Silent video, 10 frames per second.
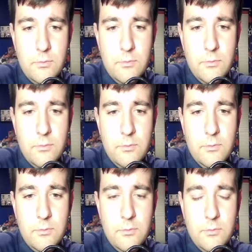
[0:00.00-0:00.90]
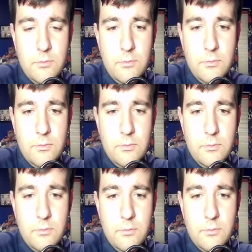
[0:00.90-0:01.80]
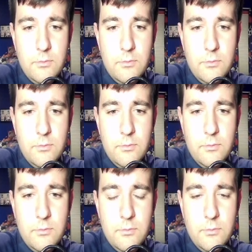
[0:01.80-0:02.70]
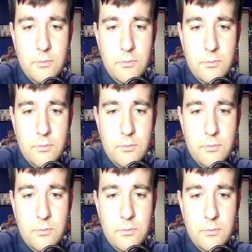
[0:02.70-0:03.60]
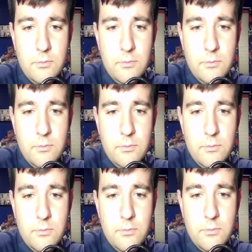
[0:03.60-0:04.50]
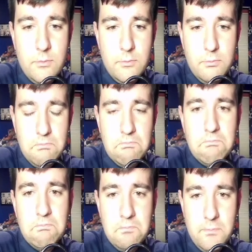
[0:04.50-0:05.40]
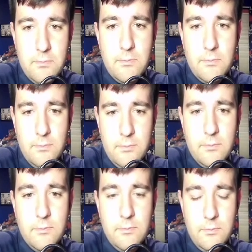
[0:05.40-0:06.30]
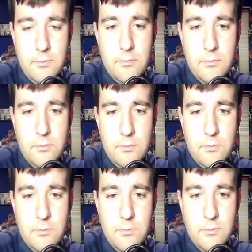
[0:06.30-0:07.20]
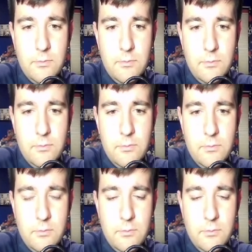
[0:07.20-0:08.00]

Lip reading: The person shown says nothing.